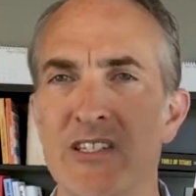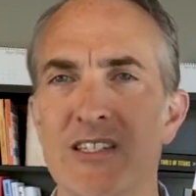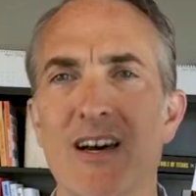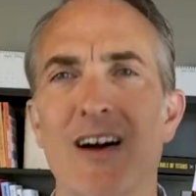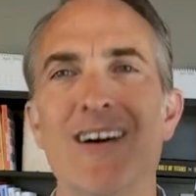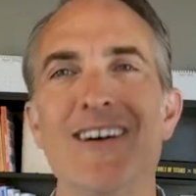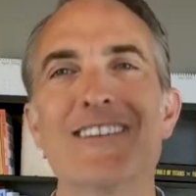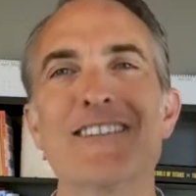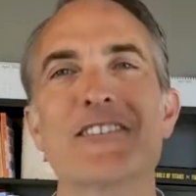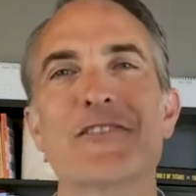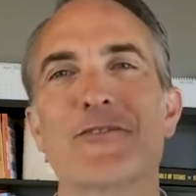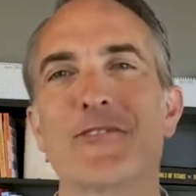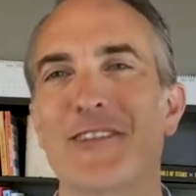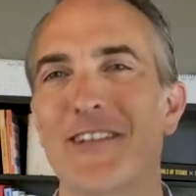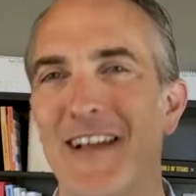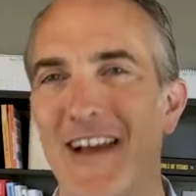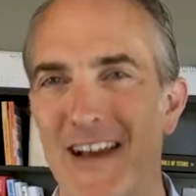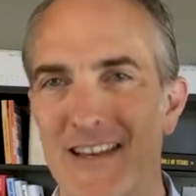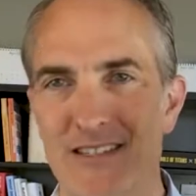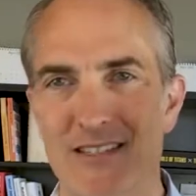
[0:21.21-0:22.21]
tons of
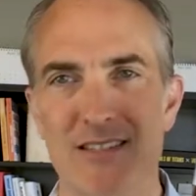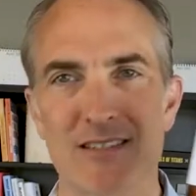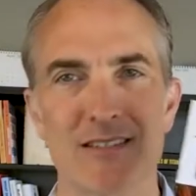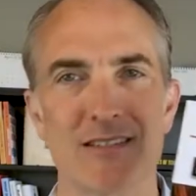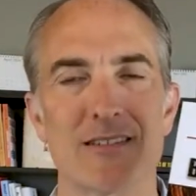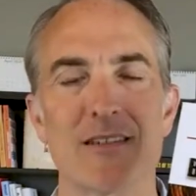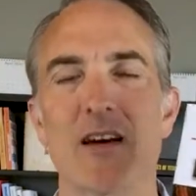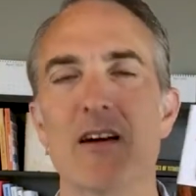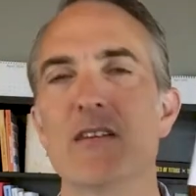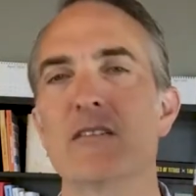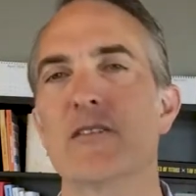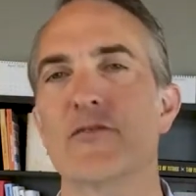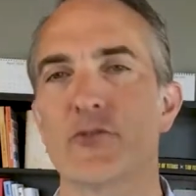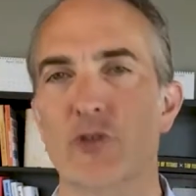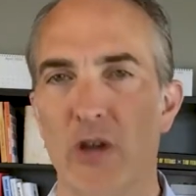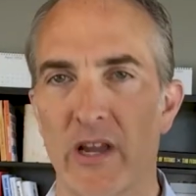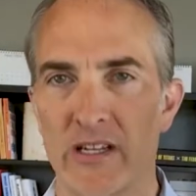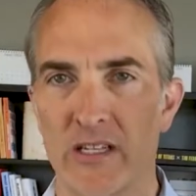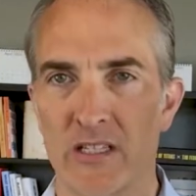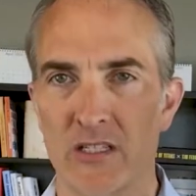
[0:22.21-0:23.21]
classes and tons of
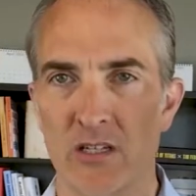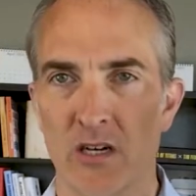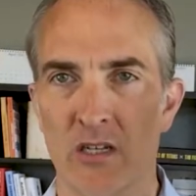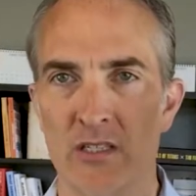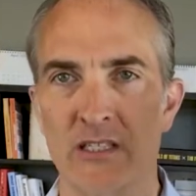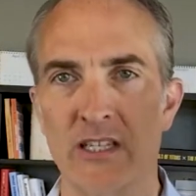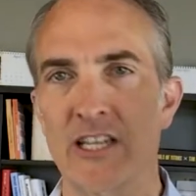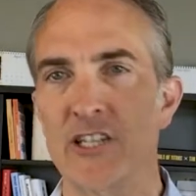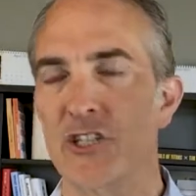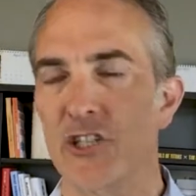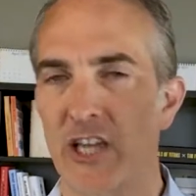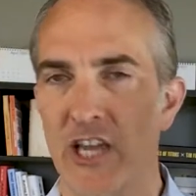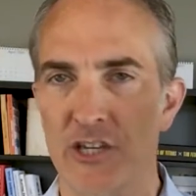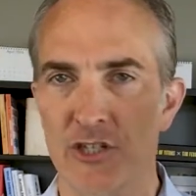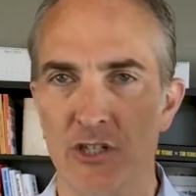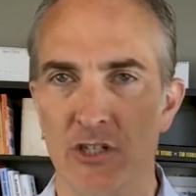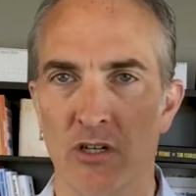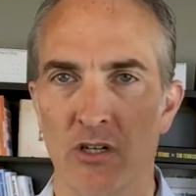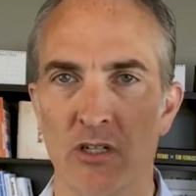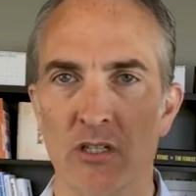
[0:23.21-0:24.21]
trainings on and
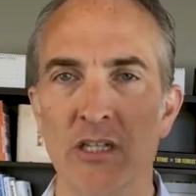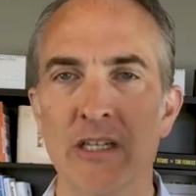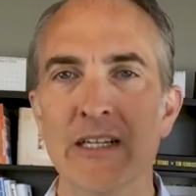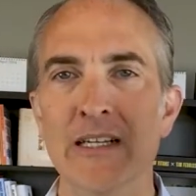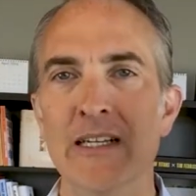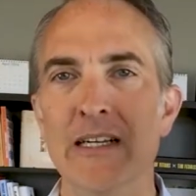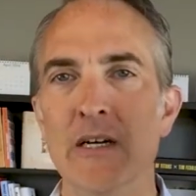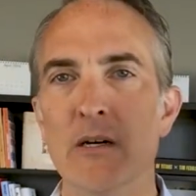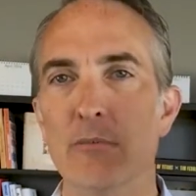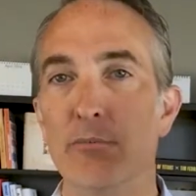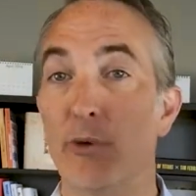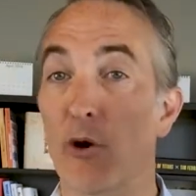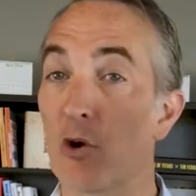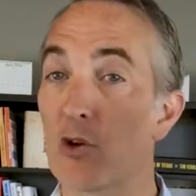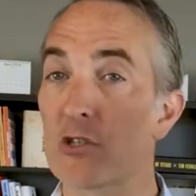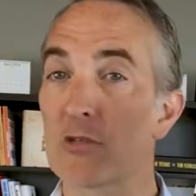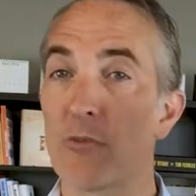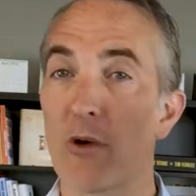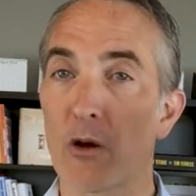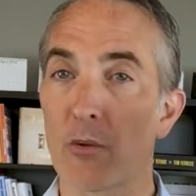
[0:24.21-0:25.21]
education on, Borrow
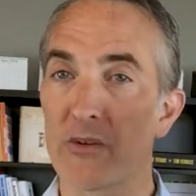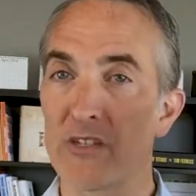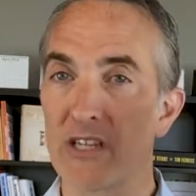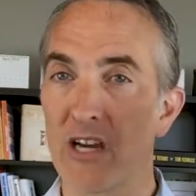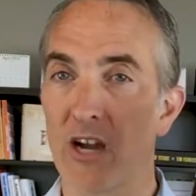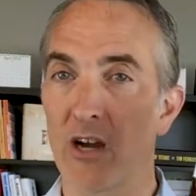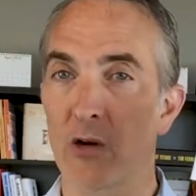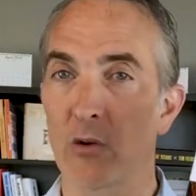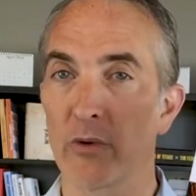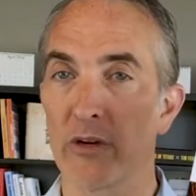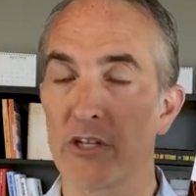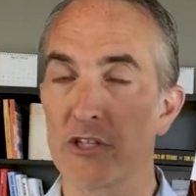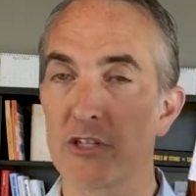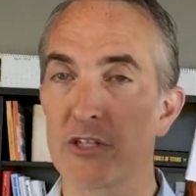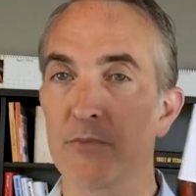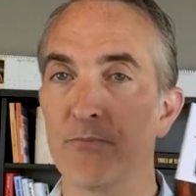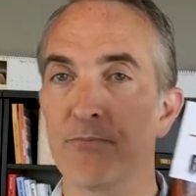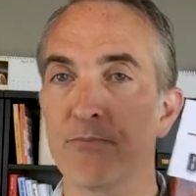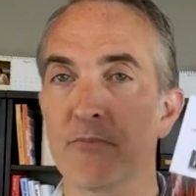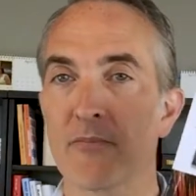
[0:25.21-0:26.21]
Smart, Retire Rich.